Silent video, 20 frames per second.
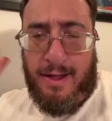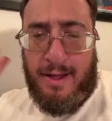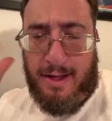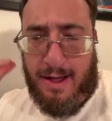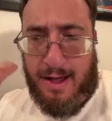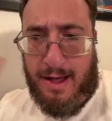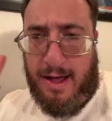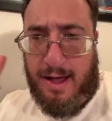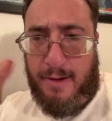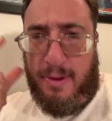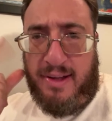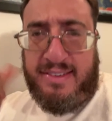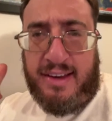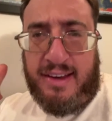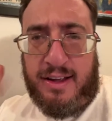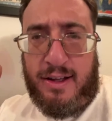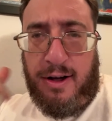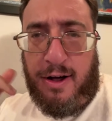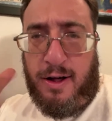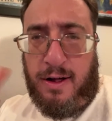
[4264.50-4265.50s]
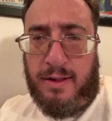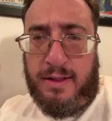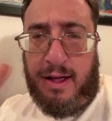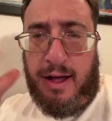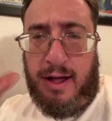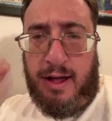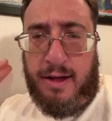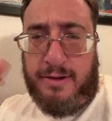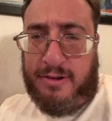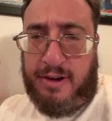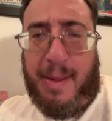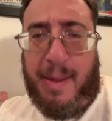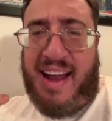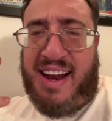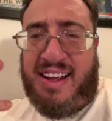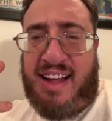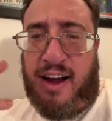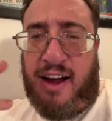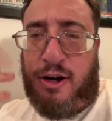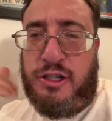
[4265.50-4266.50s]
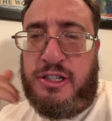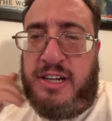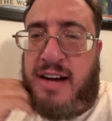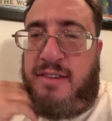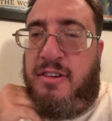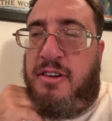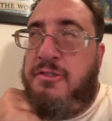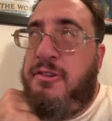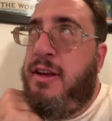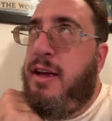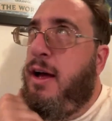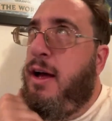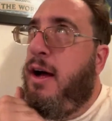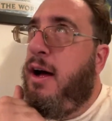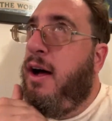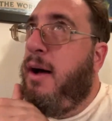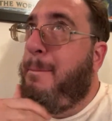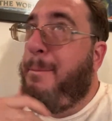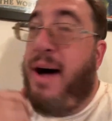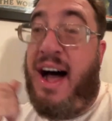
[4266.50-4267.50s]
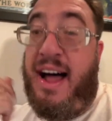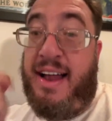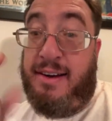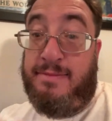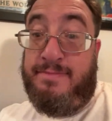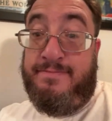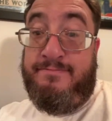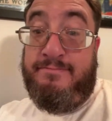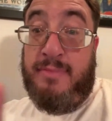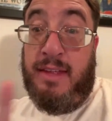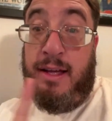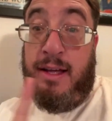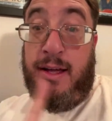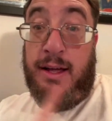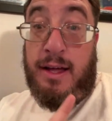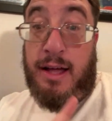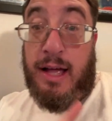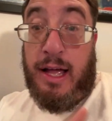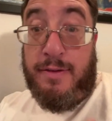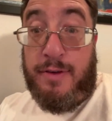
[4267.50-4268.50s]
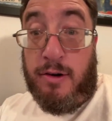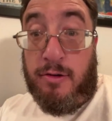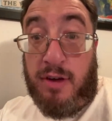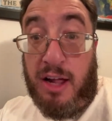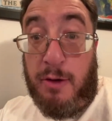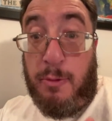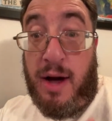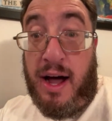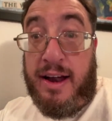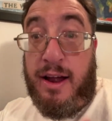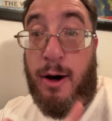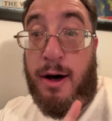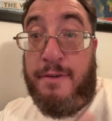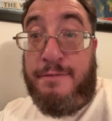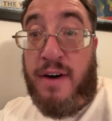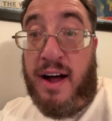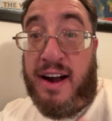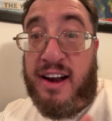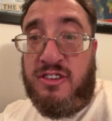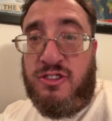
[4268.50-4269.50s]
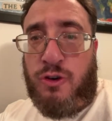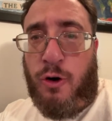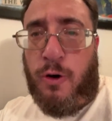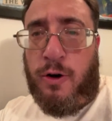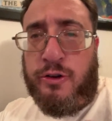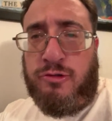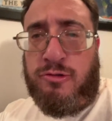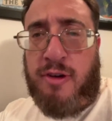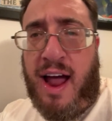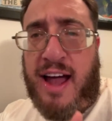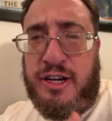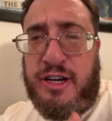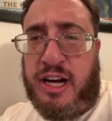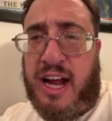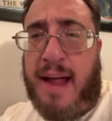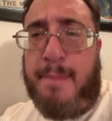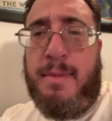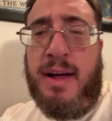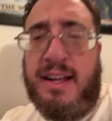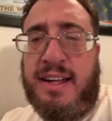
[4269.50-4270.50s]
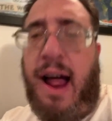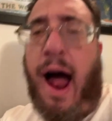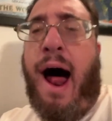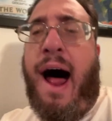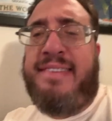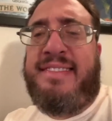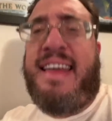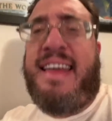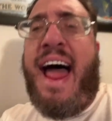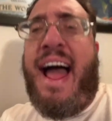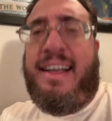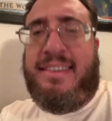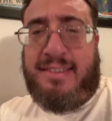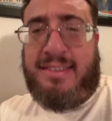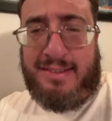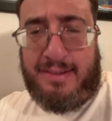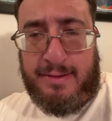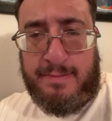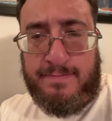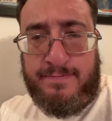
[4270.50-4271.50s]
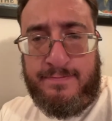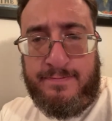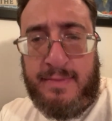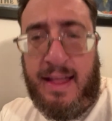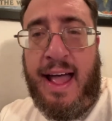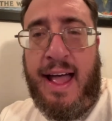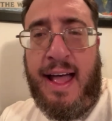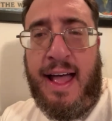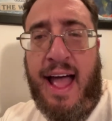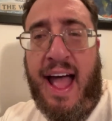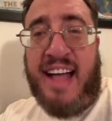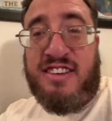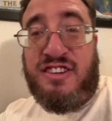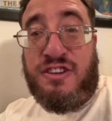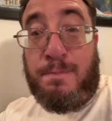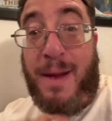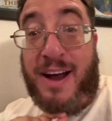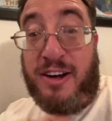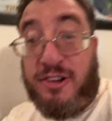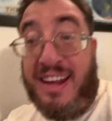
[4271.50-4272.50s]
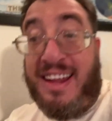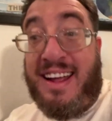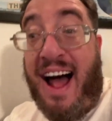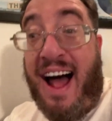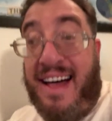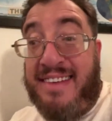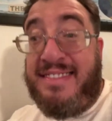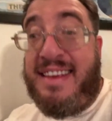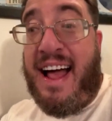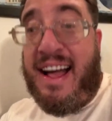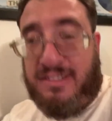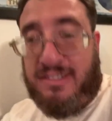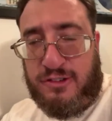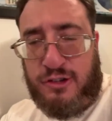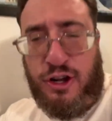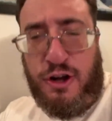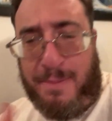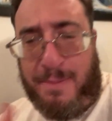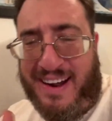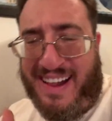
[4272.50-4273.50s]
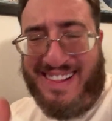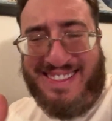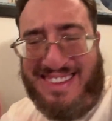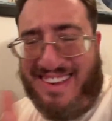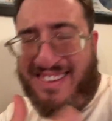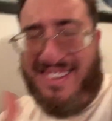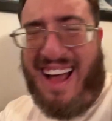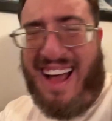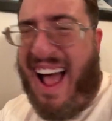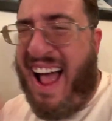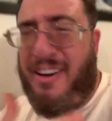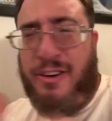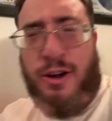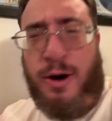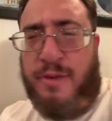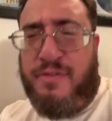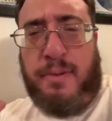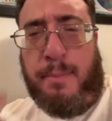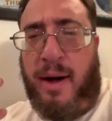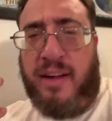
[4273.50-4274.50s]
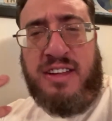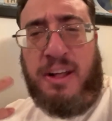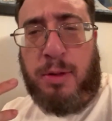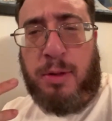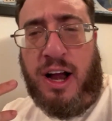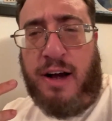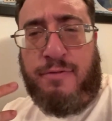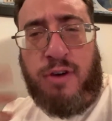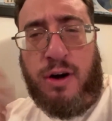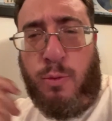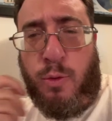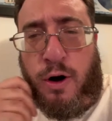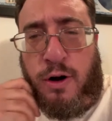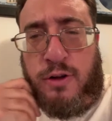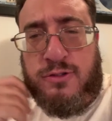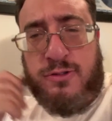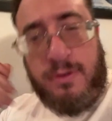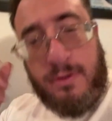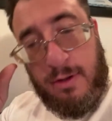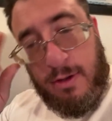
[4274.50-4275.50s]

what's it called? Command & Conquer Generals. But if you really want to know a fun historical strategy game, Cossacks. Especially Cossacks 2, but I don't know if the multiplayer for it works.